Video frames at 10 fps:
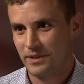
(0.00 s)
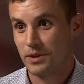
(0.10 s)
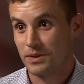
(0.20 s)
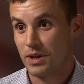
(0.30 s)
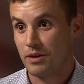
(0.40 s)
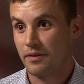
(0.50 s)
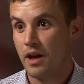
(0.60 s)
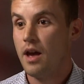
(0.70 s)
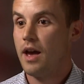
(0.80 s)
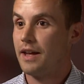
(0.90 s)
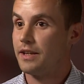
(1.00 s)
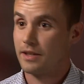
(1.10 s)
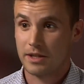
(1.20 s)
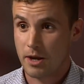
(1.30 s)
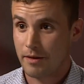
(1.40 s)
Good stuff. Andy,
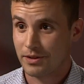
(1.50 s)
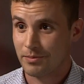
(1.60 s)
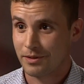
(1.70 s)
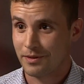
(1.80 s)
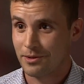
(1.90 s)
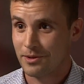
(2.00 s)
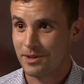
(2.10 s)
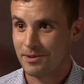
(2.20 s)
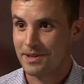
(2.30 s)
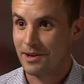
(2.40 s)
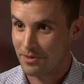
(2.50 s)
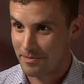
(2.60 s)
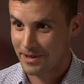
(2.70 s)
thank you ever so much for talking to us. Say all the